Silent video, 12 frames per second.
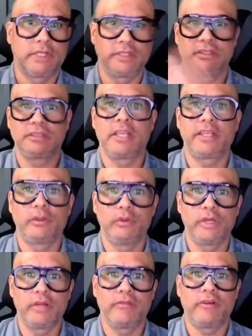this is like
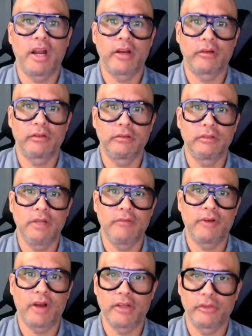doing a fire
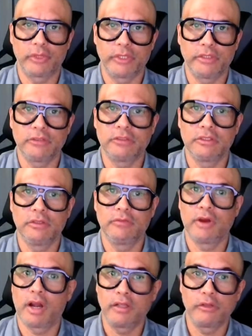drill.
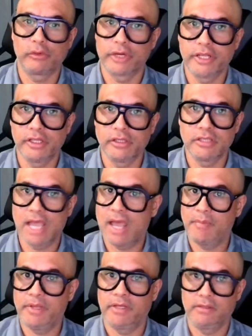So fire drills
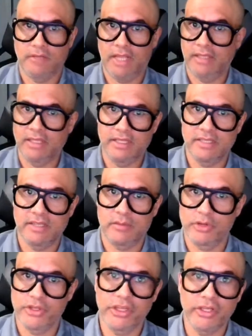happen at least
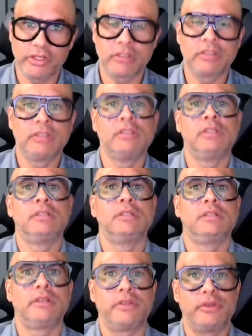every year.
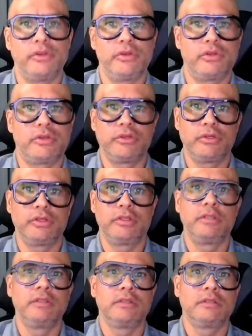You
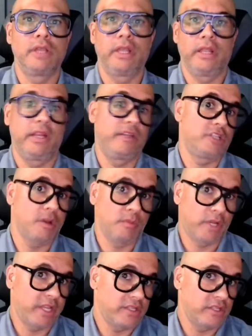should, and in
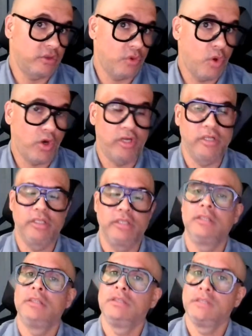some cases quarterly.
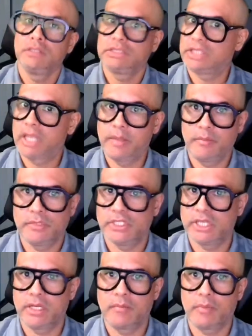Same
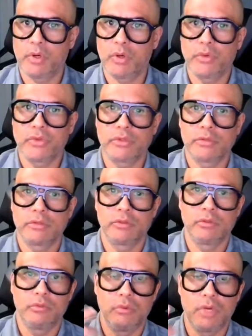approach.
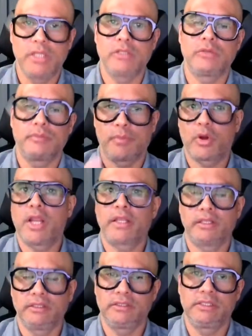You want to
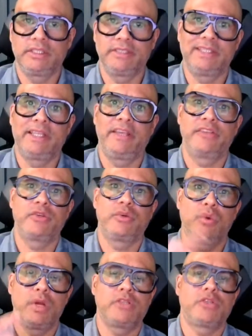practice these things.
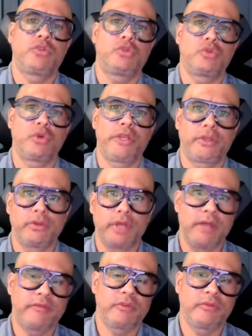You want to tweak.
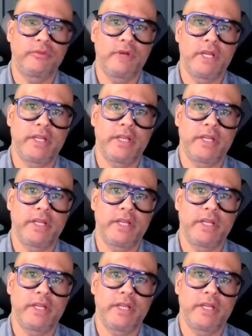You have to